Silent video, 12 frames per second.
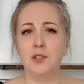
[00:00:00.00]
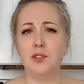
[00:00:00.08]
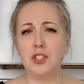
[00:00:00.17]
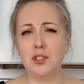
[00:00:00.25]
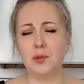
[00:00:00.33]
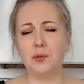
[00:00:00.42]

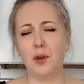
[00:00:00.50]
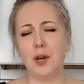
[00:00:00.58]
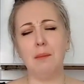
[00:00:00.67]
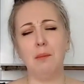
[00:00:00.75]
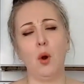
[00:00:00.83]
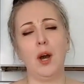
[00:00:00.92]
just for
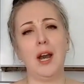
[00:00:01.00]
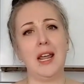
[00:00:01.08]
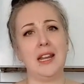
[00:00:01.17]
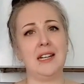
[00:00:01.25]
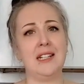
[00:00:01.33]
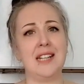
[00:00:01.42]
a more
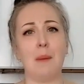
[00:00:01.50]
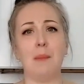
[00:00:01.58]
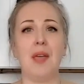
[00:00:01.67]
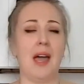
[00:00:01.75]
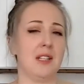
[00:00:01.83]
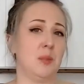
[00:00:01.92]

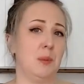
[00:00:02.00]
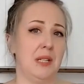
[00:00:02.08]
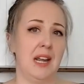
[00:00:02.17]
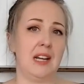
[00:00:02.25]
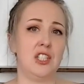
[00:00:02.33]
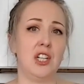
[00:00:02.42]
in-depth
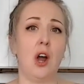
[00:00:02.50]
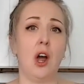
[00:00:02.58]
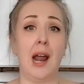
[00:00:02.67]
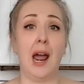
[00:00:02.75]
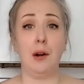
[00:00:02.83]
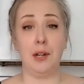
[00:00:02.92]
explanation
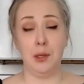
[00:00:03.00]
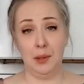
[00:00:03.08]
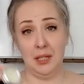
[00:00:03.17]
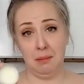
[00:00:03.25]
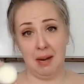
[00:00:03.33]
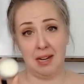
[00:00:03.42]
on how you
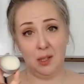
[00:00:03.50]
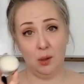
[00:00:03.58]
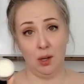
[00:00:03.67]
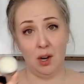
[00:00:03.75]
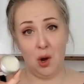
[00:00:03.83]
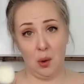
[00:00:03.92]
can make
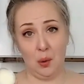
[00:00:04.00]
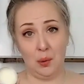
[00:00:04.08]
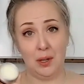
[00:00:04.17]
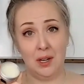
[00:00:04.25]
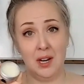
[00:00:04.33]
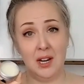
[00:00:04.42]
your
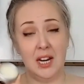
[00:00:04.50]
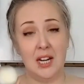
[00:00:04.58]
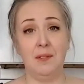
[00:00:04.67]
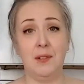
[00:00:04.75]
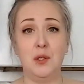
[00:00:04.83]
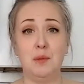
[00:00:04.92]
own
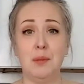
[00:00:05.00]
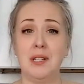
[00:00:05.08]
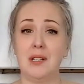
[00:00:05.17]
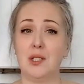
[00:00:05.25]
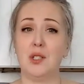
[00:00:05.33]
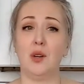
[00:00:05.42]
infused
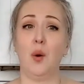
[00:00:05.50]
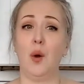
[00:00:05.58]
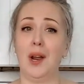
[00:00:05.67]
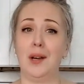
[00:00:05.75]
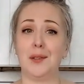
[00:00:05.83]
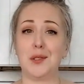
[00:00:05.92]
medicinal
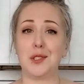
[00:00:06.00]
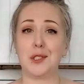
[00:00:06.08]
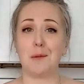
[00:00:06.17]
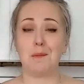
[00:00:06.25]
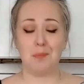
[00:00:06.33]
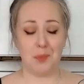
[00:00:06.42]
oils.
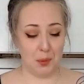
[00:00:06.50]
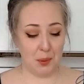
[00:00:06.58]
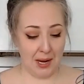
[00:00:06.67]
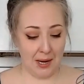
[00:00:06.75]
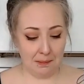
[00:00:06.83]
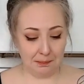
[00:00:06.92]

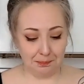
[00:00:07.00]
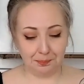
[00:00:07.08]
Okay?